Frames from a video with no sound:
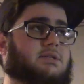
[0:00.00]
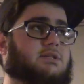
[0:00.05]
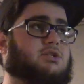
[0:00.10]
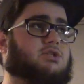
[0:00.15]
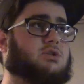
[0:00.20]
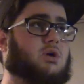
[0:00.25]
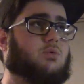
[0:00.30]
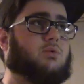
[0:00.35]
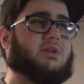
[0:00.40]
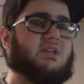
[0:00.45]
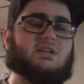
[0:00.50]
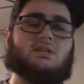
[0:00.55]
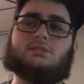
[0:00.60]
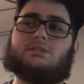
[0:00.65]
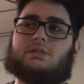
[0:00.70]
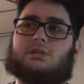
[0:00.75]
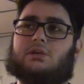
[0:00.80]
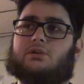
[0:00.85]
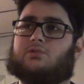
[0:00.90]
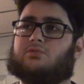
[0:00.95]
it's so
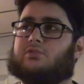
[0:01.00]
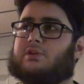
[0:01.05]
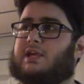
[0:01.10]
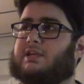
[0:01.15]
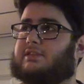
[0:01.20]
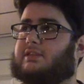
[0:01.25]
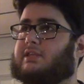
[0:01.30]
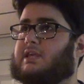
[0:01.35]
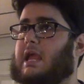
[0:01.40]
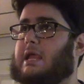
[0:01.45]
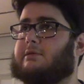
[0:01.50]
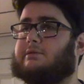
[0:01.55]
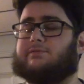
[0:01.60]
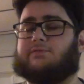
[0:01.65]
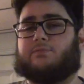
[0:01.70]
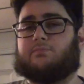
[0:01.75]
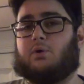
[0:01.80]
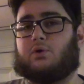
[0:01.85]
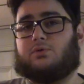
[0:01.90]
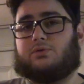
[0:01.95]
easy to create the games
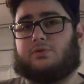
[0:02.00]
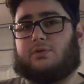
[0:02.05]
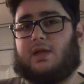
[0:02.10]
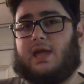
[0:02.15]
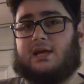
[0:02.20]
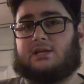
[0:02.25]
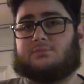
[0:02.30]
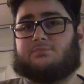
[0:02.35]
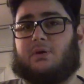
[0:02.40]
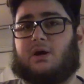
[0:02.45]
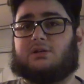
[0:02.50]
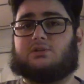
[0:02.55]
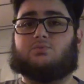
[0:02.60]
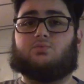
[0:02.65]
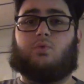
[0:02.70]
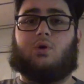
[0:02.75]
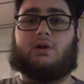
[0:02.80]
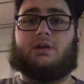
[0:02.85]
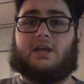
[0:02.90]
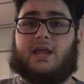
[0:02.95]
for both Xbox
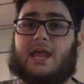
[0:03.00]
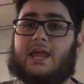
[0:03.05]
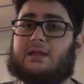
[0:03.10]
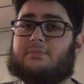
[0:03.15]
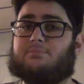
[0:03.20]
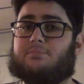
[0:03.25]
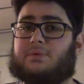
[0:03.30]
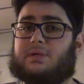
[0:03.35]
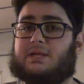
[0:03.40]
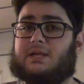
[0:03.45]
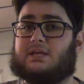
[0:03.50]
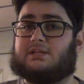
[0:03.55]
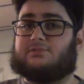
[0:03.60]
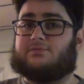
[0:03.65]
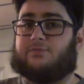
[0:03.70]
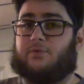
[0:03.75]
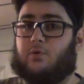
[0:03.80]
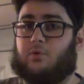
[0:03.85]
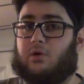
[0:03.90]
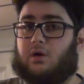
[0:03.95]
One and
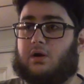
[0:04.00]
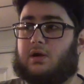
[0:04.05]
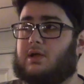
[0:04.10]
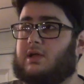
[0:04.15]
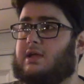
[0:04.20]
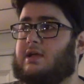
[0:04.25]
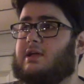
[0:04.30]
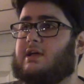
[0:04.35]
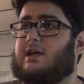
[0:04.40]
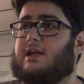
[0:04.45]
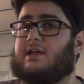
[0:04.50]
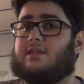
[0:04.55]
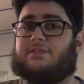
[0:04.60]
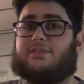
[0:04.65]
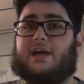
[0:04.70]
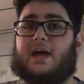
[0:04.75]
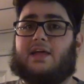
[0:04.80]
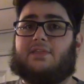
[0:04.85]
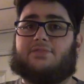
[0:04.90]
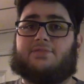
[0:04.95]
PS4
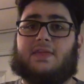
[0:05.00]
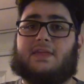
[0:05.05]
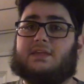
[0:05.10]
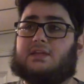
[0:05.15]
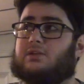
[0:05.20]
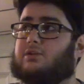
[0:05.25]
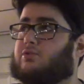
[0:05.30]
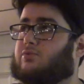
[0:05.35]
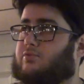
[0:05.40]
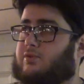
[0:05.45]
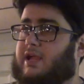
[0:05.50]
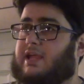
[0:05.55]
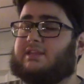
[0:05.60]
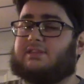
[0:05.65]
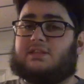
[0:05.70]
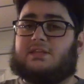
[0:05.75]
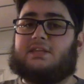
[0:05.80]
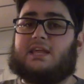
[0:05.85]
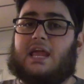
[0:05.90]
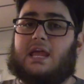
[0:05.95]
that they can create
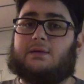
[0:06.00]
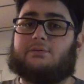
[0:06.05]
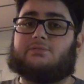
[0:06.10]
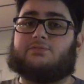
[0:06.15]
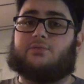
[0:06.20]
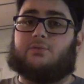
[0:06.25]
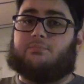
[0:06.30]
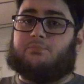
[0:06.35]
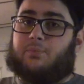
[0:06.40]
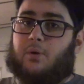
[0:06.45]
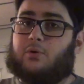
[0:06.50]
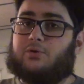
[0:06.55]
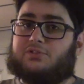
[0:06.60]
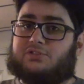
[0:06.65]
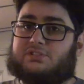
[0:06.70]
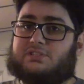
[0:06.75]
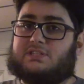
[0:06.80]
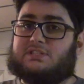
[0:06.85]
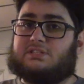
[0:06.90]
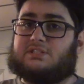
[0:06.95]
the games for both
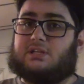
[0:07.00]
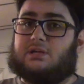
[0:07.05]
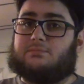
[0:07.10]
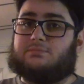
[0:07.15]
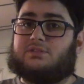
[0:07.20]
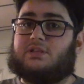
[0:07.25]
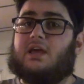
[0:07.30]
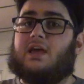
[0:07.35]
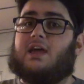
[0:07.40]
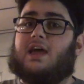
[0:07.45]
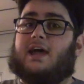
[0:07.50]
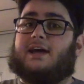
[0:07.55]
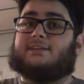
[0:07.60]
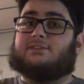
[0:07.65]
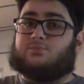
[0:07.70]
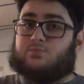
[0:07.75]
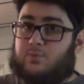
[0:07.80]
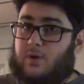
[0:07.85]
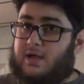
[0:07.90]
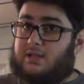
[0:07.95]
systems
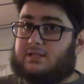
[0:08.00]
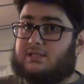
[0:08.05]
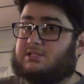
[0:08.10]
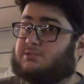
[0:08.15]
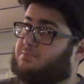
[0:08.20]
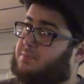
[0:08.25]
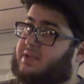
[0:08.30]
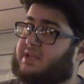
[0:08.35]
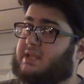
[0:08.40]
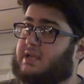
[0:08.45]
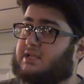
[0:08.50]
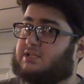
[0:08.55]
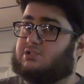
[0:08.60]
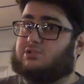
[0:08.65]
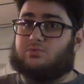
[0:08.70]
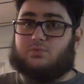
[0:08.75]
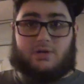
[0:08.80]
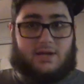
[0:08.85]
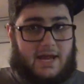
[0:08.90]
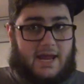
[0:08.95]
as well as
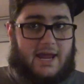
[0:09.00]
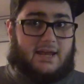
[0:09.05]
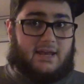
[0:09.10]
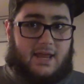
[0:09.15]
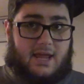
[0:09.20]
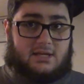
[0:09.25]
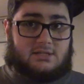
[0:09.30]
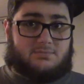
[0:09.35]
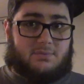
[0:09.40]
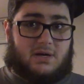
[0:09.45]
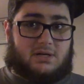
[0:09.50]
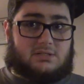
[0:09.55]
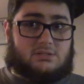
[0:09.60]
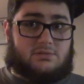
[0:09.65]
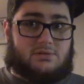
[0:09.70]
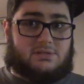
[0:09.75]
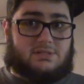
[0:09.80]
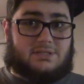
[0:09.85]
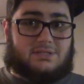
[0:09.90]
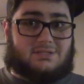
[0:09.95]
PS3 and Xbox
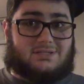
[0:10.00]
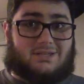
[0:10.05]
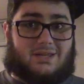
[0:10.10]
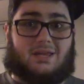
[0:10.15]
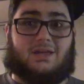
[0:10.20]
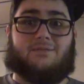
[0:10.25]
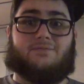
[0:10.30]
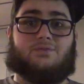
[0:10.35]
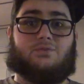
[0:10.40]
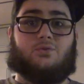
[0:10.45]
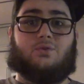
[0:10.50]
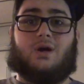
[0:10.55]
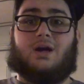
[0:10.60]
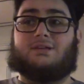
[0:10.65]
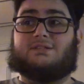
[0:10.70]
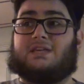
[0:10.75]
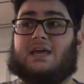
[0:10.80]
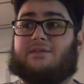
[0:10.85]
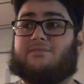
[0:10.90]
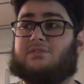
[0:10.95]
360. If you
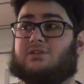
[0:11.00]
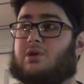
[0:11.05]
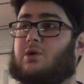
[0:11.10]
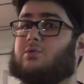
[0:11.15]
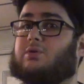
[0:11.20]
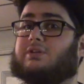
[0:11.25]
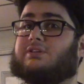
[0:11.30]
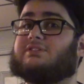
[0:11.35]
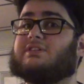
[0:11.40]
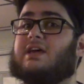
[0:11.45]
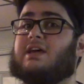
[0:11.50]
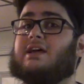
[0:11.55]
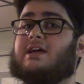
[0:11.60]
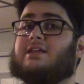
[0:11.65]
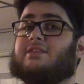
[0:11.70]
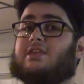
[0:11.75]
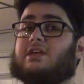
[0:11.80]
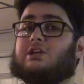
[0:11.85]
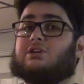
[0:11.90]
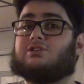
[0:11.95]
guys haven't noticed,
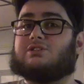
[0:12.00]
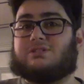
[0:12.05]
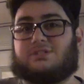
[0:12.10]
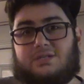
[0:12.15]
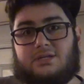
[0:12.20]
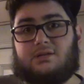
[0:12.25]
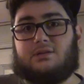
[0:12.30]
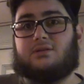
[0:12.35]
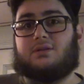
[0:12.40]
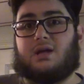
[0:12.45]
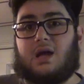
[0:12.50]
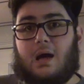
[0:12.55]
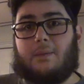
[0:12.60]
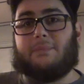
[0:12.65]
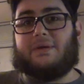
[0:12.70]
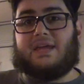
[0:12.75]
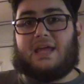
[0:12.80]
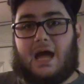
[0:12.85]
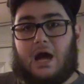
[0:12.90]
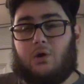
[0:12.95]
they are still
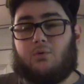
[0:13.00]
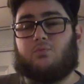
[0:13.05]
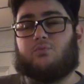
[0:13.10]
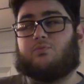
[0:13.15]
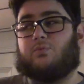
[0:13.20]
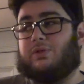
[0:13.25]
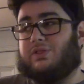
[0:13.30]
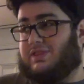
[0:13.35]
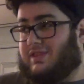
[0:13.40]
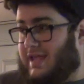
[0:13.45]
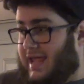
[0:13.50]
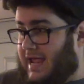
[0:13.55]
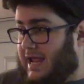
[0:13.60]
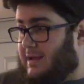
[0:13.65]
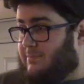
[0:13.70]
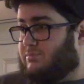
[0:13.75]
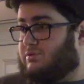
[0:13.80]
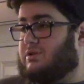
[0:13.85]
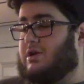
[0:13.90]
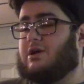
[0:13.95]
coming out with
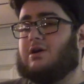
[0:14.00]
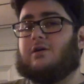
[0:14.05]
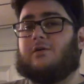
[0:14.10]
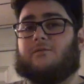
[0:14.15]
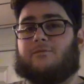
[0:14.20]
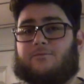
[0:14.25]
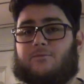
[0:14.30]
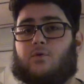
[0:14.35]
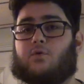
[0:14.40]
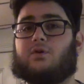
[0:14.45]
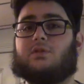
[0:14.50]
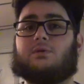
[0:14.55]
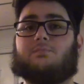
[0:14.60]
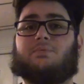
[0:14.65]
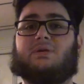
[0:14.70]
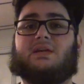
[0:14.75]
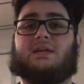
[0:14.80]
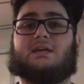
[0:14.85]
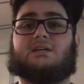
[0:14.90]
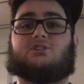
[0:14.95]
games for the
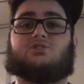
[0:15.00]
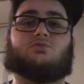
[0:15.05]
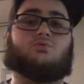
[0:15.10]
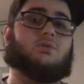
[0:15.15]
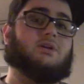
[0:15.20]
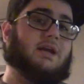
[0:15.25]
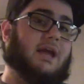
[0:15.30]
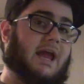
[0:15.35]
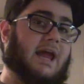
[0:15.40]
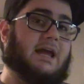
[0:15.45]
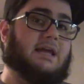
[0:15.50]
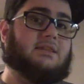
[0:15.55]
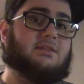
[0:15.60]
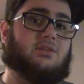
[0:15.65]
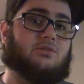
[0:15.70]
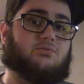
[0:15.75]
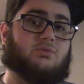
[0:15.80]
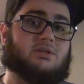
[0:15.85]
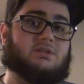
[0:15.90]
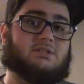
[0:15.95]
PS3 and the
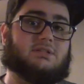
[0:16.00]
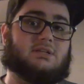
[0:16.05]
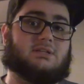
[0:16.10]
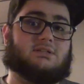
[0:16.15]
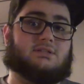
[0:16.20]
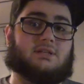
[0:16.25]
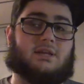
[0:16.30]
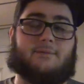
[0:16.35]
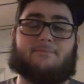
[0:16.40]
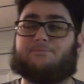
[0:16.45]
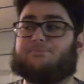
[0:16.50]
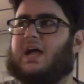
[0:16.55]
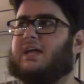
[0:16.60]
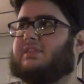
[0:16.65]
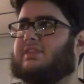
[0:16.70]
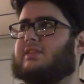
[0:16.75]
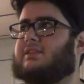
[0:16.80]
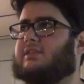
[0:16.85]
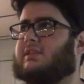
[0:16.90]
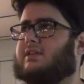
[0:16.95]
360. I
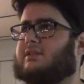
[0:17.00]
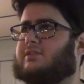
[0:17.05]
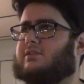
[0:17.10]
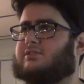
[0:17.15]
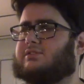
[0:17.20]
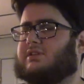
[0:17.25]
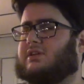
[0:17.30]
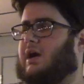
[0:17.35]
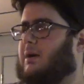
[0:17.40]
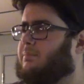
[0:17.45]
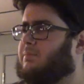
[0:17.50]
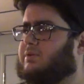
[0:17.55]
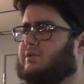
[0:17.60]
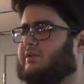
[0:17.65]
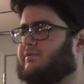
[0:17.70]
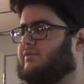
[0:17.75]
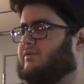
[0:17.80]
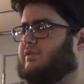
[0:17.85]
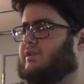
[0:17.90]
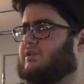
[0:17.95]
think that there's a couple of
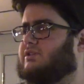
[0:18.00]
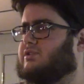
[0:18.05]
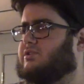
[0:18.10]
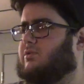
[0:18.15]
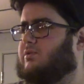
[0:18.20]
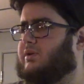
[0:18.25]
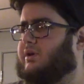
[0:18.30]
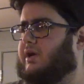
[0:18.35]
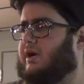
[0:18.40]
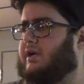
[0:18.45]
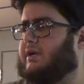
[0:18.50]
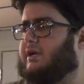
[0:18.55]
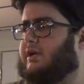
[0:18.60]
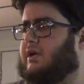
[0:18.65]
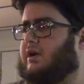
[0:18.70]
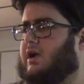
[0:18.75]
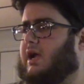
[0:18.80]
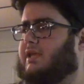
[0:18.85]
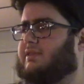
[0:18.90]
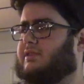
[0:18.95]
different things going on
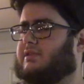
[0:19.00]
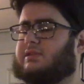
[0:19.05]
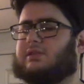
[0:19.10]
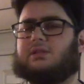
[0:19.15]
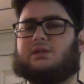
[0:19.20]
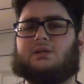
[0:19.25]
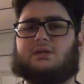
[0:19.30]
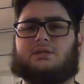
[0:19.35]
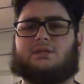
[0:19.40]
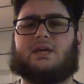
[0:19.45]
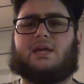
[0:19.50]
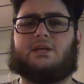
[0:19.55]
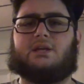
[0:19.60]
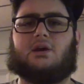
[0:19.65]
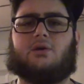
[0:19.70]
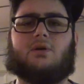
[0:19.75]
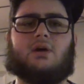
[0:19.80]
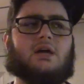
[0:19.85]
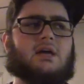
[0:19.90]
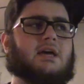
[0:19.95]
here. I think that
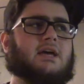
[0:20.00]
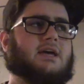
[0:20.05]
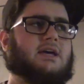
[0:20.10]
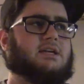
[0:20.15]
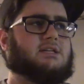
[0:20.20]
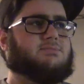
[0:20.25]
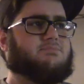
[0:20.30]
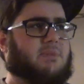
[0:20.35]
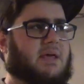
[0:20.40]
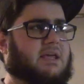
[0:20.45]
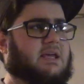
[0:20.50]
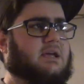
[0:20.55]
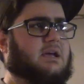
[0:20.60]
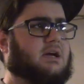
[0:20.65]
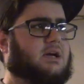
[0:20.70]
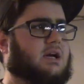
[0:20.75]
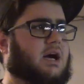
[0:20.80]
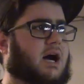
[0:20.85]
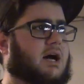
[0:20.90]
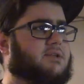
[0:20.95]
Nintendo is making a
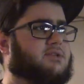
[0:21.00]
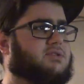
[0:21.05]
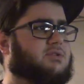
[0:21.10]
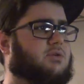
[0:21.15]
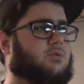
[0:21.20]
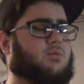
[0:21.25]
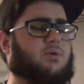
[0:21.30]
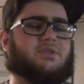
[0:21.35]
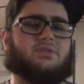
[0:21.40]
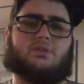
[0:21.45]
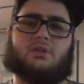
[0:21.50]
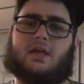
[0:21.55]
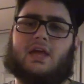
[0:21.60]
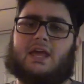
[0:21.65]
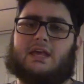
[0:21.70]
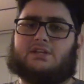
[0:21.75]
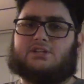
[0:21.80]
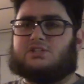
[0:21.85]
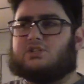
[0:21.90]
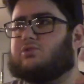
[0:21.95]
console with
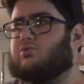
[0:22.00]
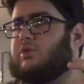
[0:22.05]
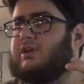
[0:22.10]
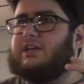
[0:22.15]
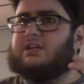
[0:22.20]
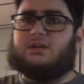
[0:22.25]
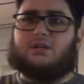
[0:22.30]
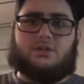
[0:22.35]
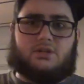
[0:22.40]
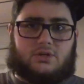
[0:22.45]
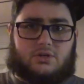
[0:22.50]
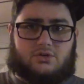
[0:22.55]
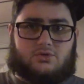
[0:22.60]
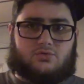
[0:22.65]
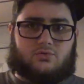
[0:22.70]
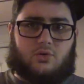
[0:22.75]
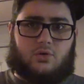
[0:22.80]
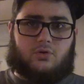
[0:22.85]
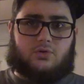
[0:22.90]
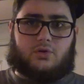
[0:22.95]
a screen and the
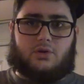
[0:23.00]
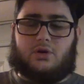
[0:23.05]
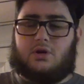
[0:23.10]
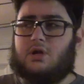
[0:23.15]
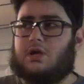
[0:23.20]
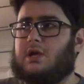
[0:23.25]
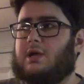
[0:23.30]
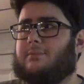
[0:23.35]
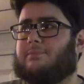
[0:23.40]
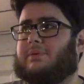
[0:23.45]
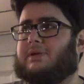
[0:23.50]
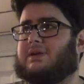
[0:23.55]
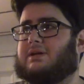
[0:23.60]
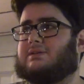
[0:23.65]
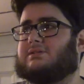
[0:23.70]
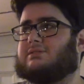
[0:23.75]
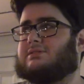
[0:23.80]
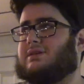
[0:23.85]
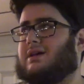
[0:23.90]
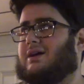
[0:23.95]
controller
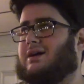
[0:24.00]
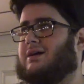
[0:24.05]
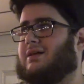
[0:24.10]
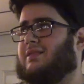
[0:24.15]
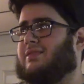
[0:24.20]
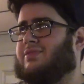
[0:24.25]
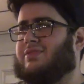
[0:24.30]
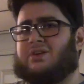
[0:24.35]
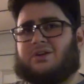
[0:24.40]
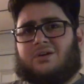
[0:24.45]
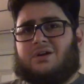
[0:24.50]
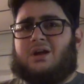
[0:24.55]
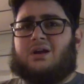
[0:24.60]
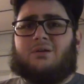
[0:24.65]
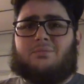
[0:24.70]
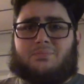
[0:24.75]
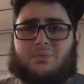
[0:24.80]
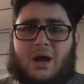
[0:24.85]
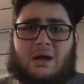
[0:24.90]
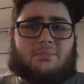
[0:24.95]
because they're
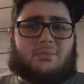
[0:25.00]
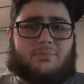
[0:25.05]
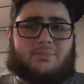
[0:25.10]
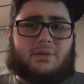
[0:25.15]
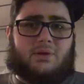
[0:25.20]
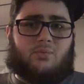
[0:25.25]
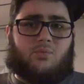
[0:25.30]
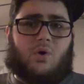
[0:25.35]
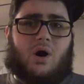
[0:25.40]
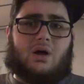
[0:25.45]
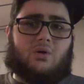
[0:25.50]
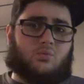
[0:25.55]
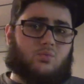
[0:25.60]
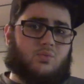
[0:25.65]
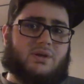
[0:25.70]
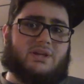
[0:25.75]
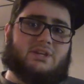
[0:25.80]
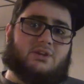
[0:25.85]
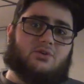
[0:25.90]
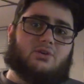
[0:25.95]
gonna probably want
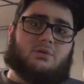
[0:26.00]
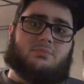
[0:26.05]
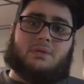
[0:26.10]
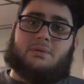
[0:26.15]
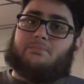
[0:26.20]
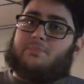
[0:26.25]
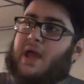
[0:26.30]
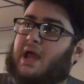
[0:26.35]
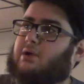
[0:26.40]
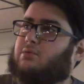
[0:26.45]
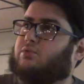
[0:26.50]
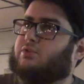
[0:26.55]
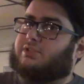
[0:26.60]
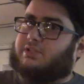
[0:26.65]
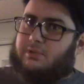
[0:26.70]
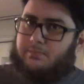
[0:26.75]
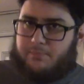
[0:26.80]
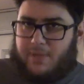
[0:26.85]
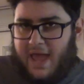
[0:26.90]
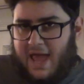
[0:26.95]
Wii U to be backwards
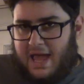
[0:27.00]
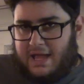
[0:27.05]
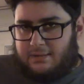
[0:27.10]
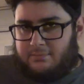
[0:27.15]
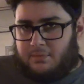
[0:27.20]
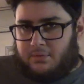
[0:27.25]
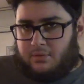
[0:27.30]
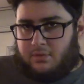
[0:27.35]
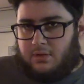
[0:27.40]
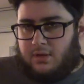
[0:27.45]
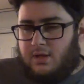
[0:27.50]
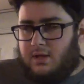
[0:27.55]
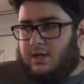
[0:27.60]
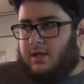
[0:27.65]
compatible.